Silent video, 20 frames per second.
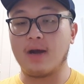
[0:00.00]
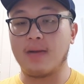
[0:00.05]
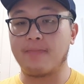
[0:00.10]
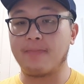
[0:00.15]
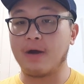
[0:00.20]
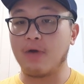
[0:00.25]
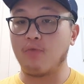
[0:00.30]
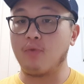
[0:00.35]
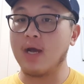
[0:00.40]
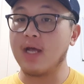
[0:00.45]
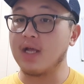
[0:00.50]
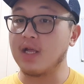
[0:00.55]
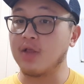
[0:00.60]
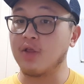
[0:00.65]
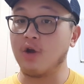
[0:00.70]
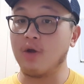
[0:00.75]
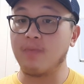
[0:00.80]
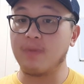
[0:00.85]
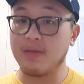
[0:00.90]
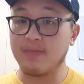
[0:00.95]
But what a
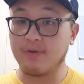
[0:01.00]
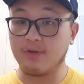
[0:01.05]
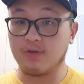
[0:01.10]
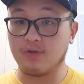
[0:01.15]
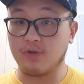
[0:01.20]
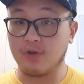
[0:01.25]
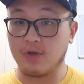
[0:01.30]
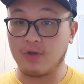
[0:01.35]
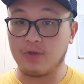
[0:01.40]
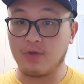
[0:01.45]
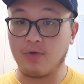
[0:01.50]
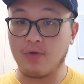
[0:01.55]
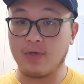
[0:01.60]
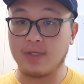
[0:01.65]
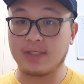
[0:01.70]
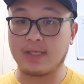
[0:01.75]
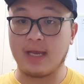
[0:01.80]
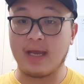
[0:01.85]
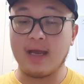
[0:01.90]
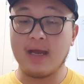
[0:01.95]
lot of people do not know
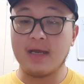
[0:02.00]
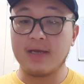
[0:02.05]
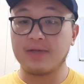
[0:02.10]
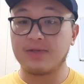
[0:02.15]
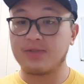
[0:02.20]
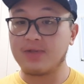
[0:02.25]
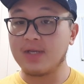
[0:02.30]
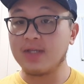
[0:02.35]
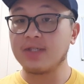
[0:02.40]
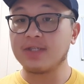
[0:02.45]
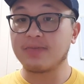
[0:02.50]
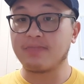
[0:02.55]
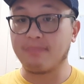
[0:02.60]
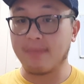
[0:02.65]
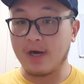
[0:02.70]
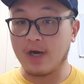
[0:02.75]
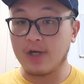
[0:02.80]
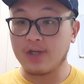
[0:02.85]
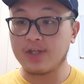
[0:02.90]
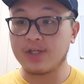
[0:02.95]
is that since
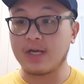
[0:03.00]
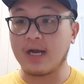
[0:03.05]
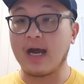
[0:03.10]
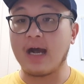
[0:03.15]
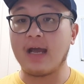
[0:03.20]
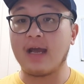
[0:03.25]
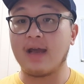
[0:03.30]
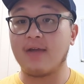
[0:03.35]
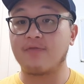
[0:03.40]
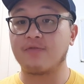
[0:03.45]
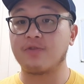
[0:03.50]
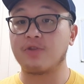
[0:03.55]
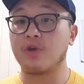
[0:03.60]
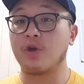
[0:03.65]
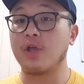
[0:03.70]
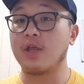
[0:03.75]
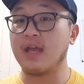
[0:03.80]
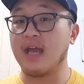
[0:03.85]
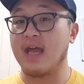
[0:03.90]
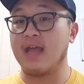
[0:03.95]
March, I have
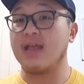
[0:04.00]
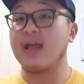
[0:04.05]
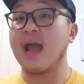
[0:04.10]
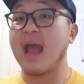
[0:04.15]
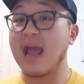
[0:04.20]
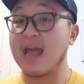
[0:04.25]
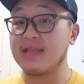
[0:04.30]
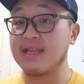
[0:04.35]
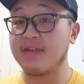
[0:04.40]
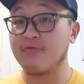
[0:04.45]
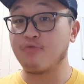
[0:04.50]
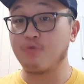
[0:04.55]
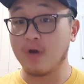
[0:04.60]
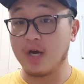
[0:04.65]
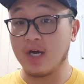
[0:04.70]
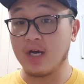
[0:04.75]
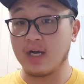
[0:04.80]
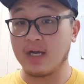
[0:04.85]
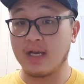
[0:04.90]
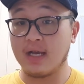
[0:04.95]
not had any
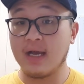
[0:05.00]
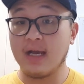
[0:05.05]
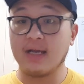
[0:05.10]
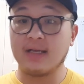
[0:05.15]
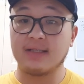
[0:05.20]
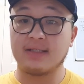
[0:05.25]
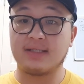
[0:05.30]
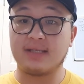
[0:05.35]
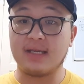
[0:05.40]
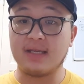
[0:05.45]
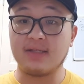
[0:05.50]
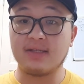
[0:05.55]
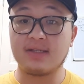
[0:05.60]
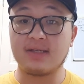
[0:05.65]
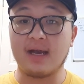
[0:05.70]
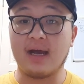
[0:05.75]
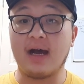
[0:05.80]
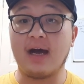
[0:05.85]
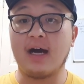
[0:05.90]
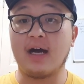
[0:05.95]
work since
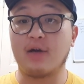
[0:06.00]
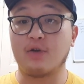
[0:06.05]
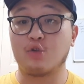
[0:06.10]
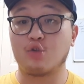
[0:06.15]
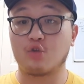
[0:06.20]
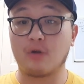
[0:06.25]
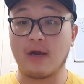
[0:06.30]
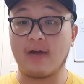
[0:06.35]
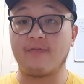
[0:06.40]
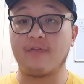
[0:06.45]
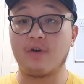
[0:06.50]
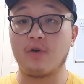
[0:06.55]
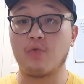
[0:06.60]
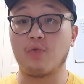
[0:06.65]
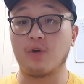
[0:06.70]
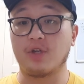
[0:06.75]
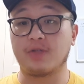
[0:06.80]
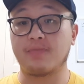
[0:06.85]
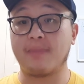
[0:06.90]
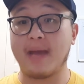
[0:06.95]
travel
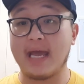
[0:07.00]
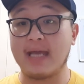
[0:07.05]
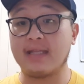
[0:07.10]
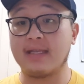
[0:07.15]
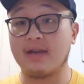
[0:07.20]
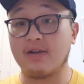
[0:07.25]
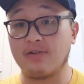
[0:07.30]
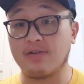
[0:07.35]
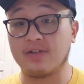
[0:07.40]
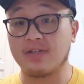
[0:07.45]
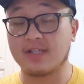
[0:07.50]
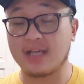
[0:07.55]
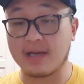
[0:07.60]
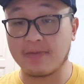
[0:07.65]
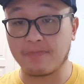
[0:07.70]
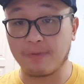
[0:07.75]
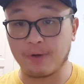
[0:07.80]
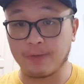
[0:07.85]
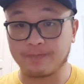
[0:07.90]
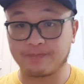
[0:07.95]
was banned here in
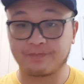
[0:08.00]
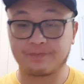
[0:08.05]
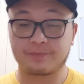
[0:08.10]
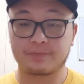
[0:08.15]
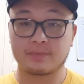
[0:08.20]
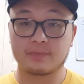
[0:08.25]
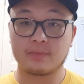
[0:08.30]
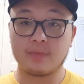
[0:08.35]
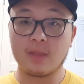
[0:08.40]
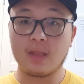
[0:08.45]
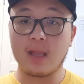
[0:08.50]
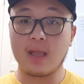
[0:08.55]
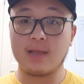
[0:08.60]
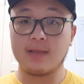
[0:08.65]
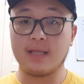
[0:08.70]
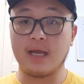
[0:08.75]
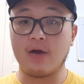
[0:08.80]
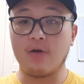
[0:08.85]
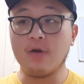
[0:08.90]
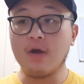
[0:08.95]
Singapore.
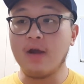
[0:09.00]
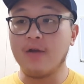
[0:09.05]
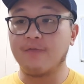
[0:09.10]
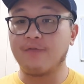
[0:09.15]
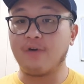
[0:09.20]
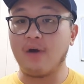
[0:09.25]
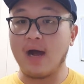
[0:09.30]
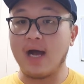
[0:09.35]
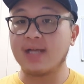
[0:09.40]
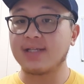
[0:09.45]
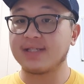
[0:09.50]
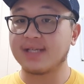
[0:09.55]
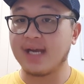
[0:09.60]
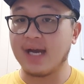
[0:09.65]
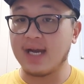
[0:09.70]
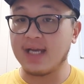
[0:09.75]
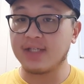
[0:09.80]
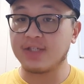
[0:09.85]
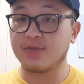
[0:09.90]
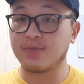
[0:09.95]
Now, for us
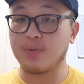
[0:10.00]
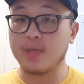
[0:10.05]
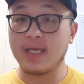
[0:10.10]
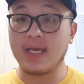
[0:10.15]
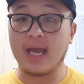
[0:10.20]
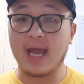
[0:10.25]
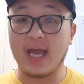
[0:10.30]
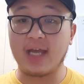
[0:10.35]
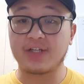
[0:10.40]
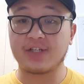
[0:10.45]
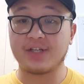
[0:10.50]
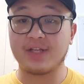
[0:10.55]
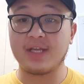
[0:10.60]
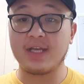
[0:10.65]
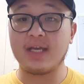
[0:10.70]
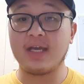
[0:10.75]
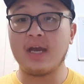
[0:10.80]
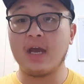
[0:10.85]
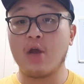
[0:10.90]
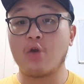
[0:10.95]
guides, we
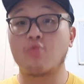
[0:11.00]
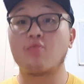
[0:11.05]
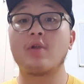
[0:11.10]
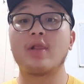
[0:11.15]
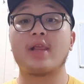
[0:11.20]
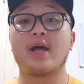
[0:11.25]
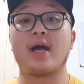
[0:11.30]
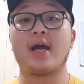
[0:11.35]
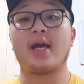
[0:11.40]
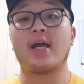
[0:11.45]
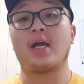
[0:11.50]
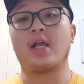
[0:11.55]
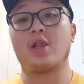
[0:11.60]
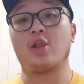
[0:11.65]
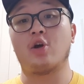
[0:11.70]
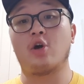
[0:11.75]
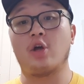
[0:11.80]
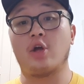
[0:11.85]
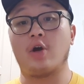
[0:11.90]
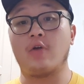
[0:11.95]
actually rely a
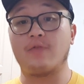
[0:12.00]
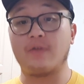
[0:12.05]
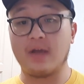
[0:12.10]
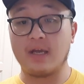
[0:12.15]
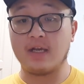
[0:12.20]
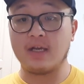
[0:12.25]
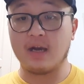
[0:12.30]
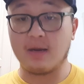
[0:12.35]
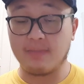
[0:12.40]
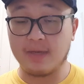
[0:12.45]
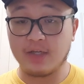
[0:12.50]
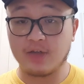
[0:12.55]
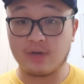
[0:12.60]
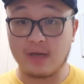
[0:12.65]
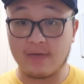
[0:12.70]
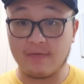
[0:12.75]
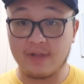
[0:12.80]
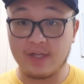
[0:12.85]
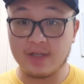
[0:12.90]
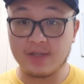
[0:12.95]
lot of incoming
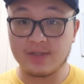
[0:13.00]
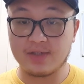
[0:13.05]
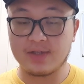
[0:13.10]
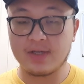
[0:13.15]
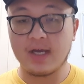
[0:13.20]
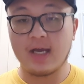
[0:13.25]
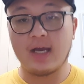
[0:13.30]
travelers